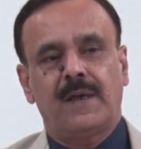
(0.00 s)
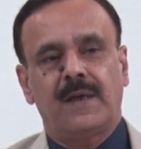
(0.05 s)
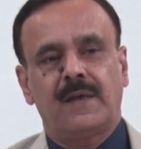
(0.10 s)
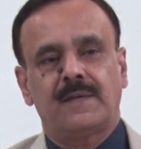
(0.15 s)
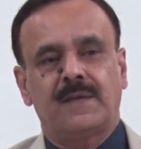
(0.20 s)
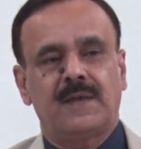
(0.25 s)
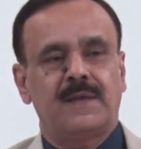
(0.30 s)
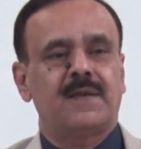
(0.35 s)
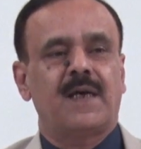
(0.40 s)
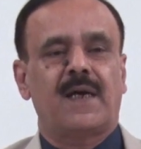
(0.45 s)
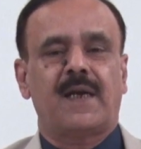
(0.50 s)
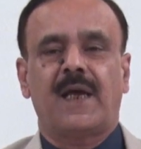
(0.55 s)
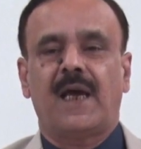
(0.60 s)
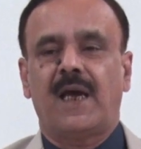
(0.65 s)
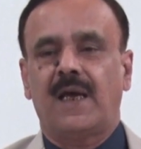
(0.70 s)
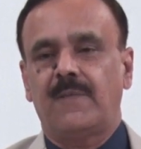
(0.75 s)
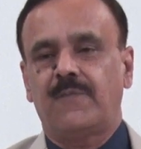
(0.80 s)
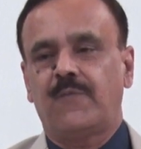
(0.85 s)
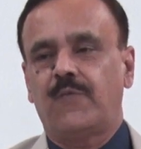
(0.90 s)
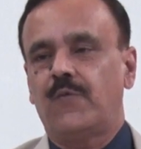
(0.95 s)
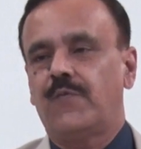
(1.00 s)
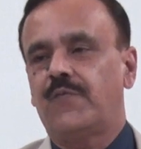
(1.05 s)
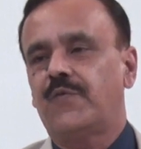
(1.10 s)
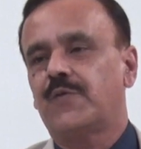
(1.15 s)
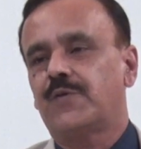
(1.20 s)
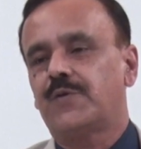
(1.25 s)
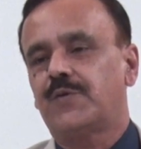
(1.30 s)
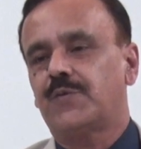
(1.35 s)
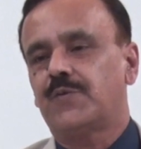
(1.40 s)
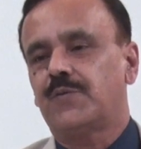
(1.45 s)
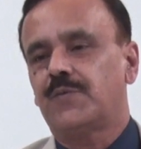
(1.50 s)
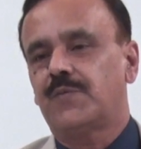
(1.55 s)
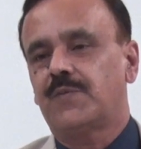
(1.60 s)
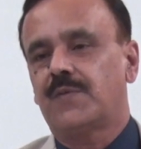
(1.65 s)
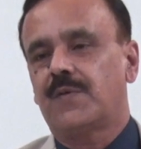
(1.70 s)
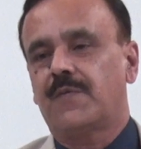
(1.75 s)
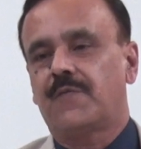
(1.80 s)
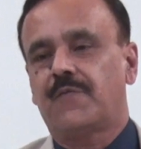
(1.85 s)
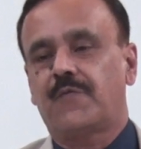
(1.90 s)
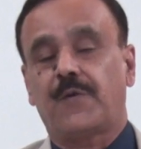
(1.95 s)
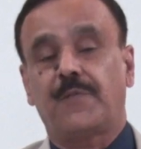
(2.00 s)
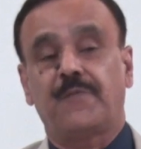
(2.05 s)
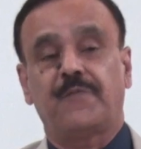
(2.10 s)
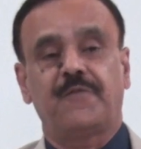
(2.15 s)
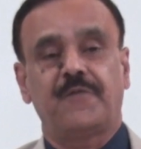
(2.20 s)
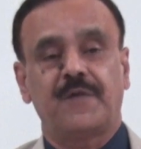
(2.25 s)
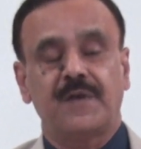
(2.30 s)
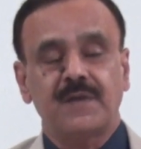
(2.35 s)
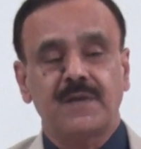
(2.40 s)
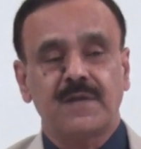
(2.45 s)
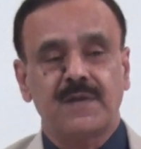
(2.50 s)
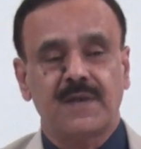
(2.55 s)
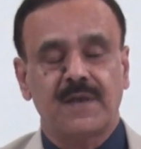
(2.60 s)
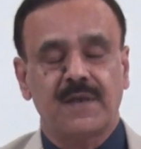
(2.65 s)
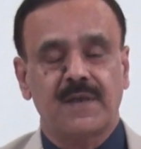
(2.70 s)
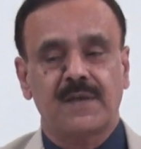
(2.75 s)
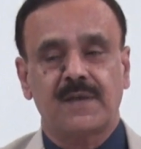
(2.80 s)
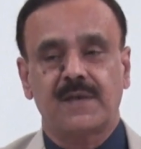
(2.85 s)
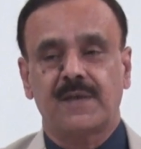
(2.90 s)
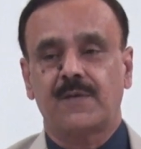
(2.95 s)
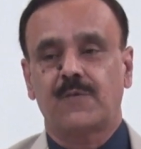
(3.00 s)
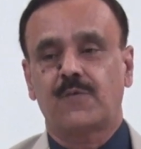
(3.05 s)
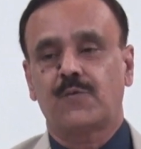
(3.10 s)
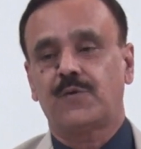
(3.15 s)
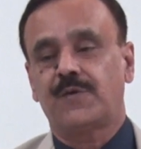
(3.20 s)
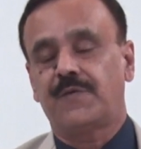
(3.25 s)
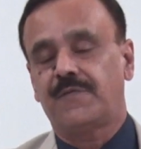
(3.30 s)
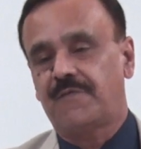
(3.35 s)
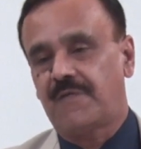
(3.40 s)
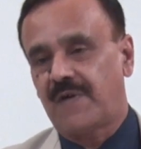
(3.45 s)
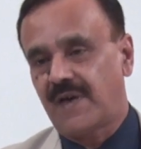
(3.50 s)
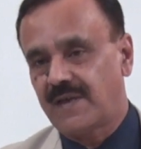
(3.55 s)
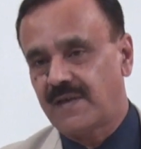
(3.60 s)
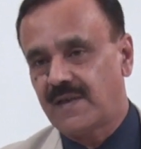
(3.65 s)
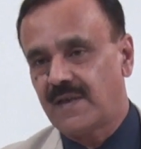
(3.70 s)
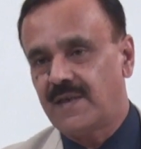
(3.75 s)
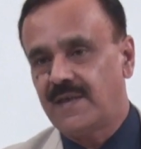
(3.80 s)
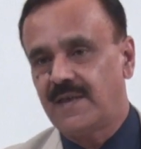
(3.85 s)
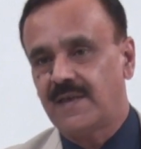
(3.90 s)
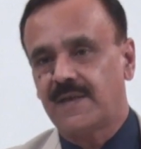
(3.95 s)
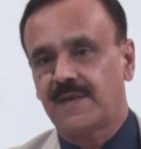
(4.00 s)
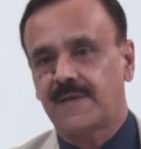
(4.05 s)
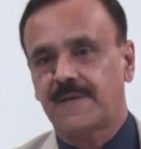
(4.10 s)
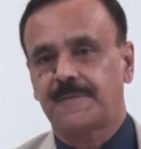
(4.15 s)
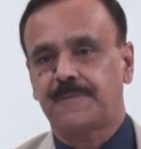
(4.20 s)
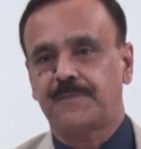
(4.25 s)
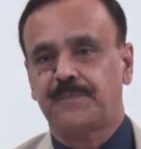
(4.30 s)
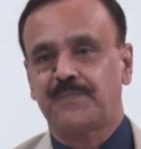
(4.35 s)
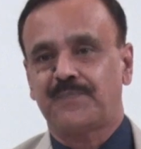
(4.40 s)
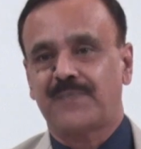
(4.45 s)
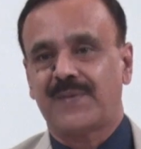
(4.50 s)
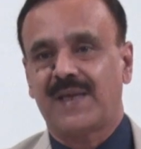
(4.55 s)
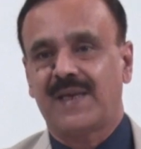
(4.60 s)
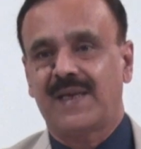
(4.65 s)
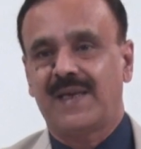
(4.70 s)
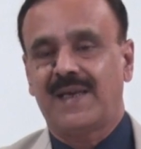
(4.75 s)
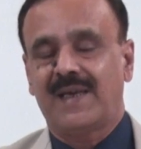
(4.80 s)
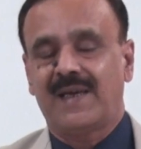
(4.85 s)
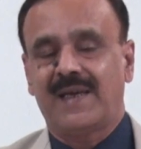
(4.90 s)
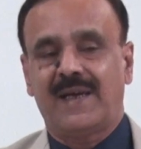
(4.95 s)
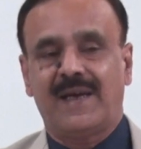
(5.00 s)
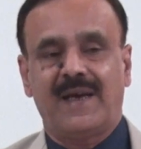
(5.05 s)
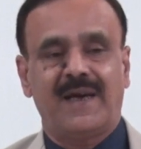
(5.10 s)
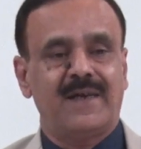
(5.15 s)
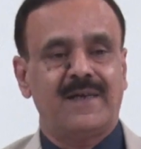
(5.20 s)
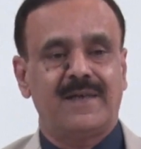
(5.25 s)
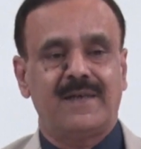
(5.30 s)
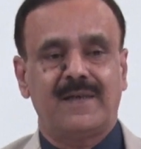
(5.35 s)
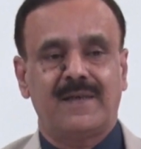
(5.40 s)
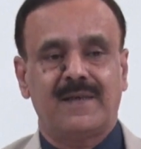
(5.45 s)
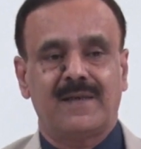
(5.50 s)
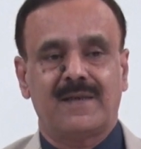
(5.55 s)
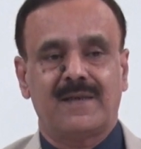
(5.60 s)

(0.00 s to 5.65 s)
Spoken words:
these are helpful for you from first year to the final year. And